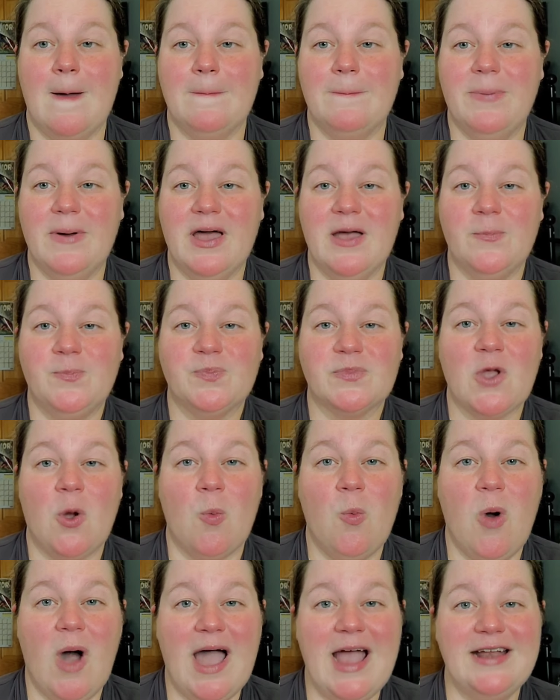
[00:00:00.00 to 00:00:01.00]
But
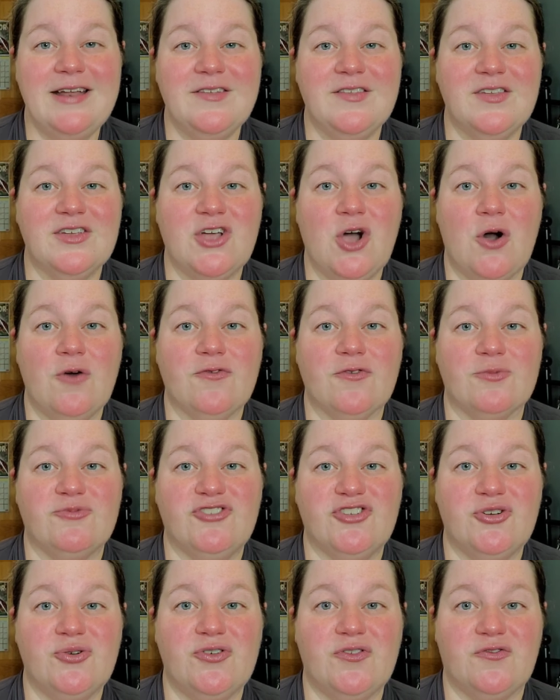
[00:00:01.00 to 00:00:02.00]
why does it go from
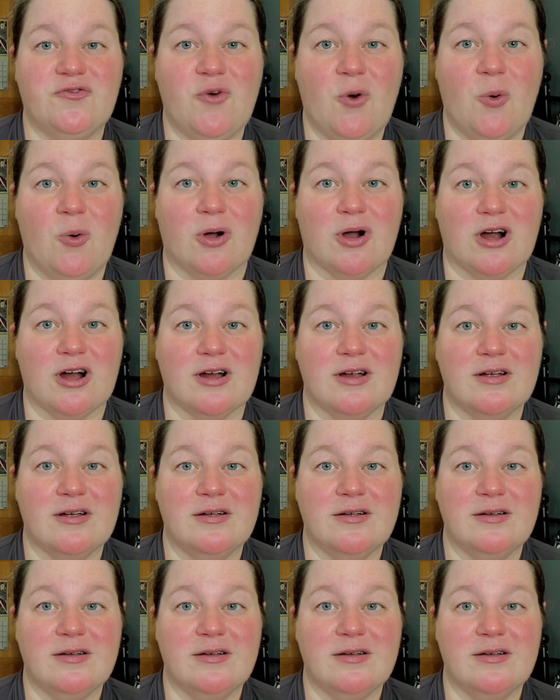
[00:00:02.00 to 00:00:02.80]
2 to 4?